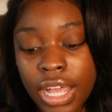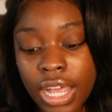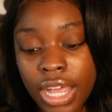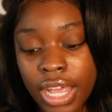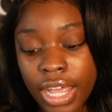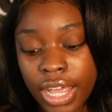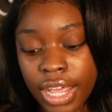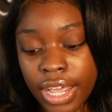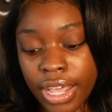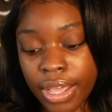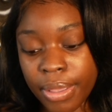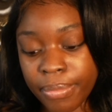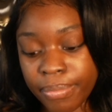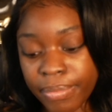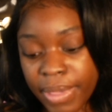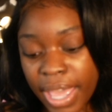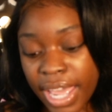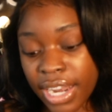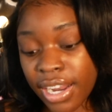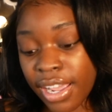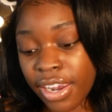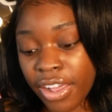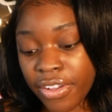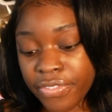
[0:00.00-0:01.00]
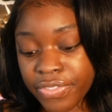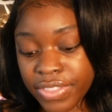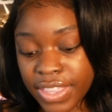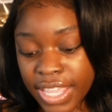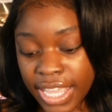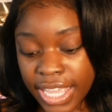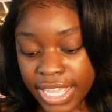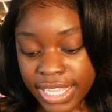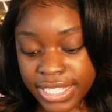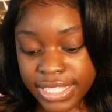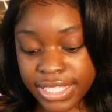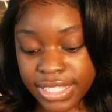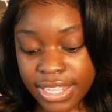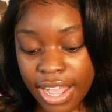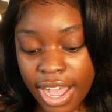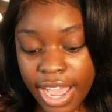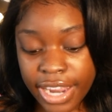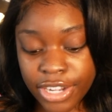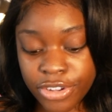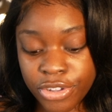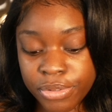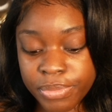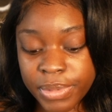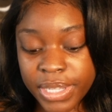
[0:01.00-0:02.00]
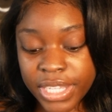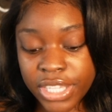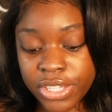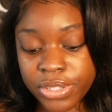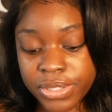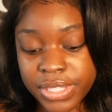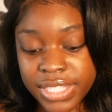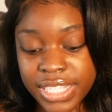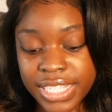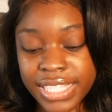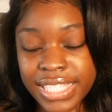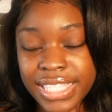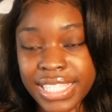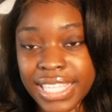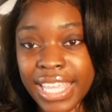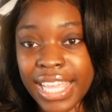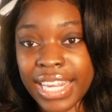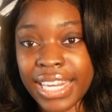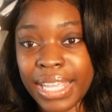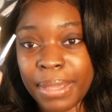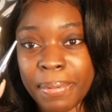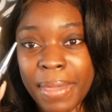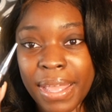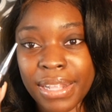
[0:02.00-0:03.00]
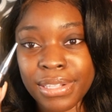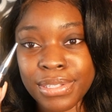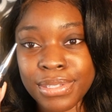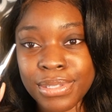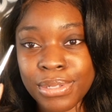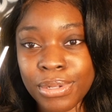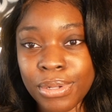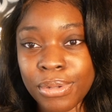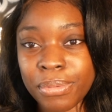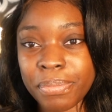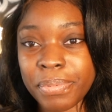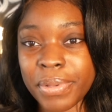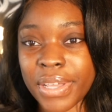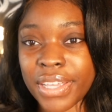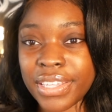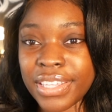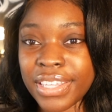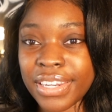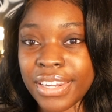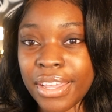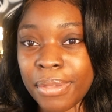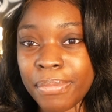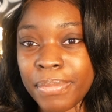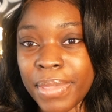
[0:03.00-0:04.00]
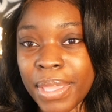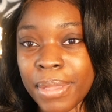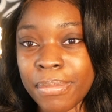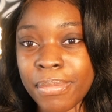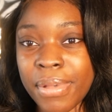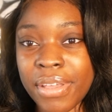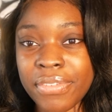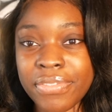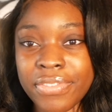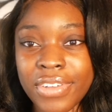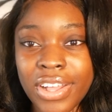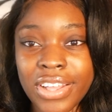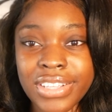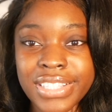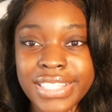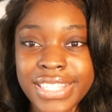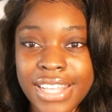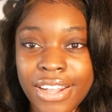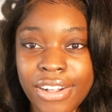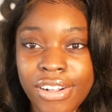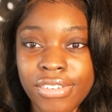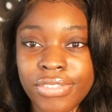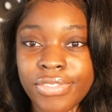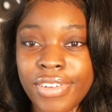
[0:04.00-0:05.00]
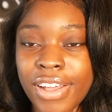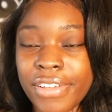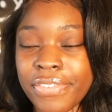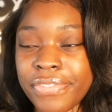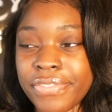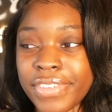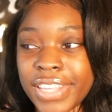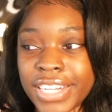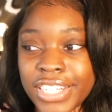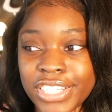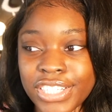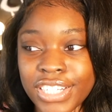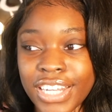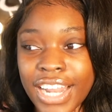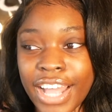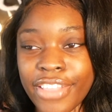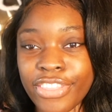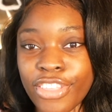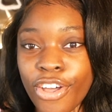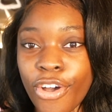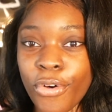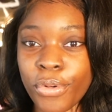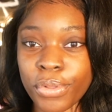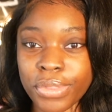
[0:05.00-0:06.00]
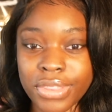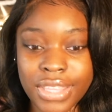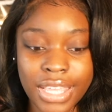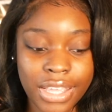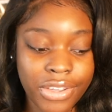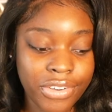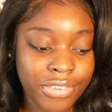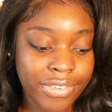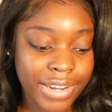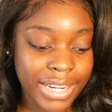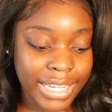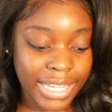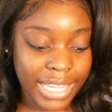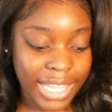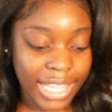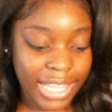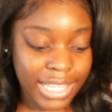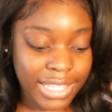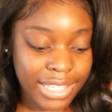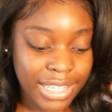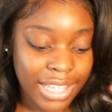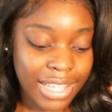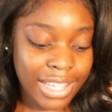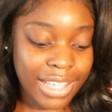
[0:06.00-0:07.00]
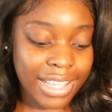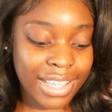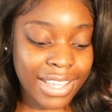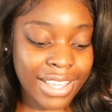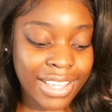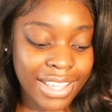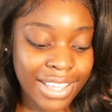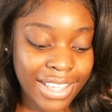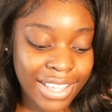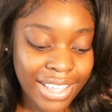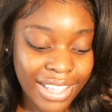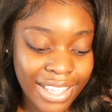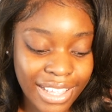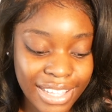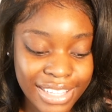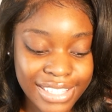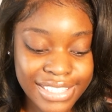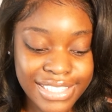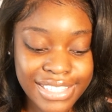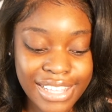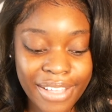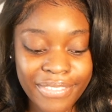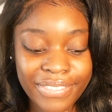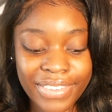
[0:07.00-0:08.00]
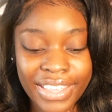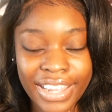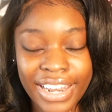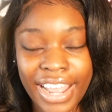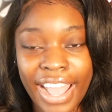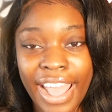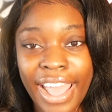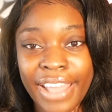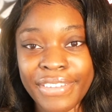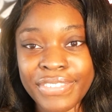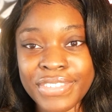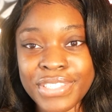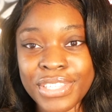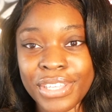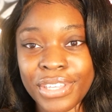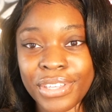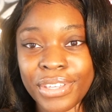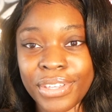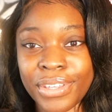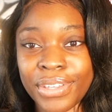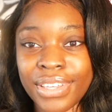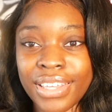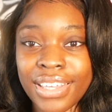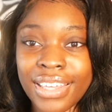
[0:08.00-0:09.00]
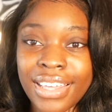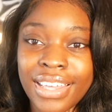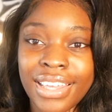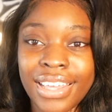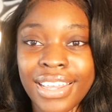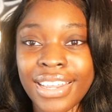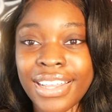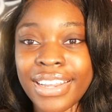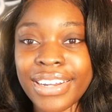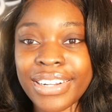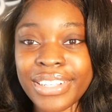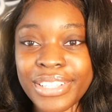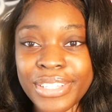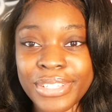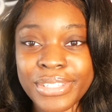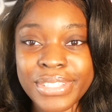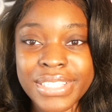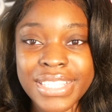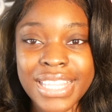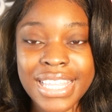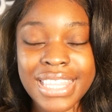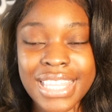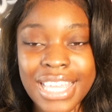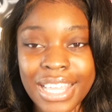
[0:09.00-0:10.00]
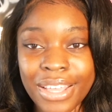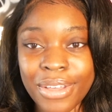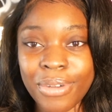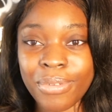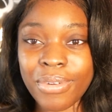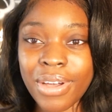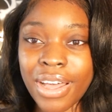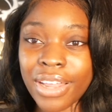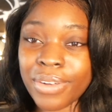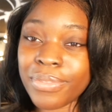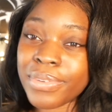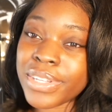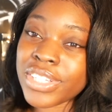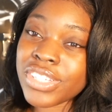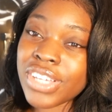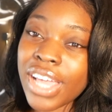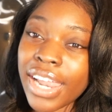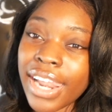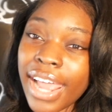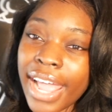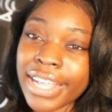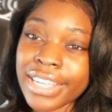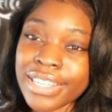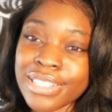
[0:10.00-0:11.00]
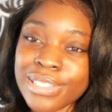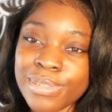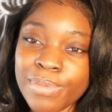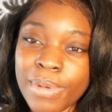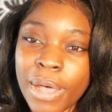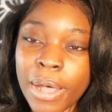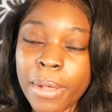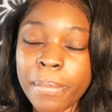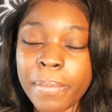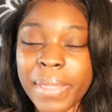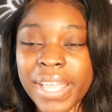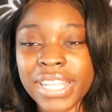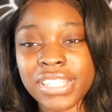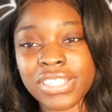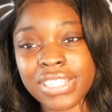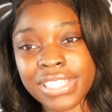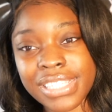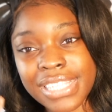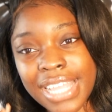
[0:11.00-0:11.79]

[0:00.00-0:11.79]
And I love this. I normally use the skinny pencil, but you know, me and my fast self, I finished like the whole thing already. So I'm gonna have to use the thicker one, which I like as well, but it just